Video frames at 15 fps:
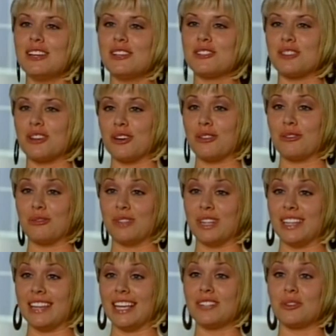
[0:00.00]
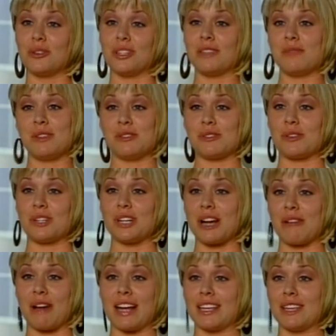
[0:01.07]
so when they told him he was going to
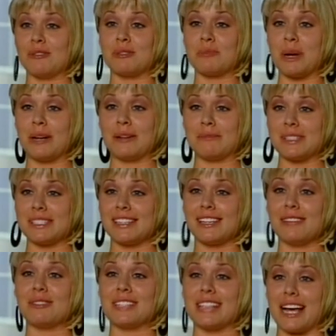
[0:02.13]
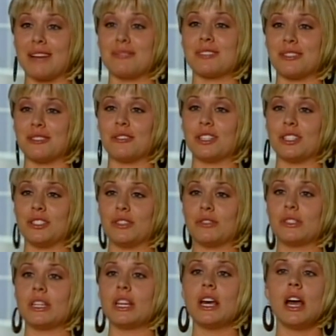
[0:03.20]
Iraq, he was pumped. He was absolutely
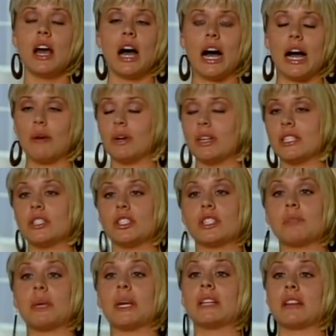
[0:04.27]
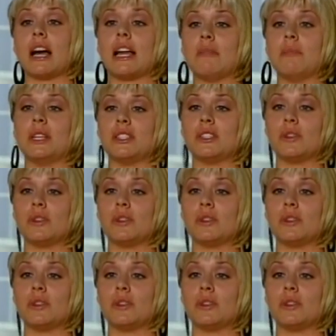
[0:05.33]
juiced. I wasn't, just because I'd been to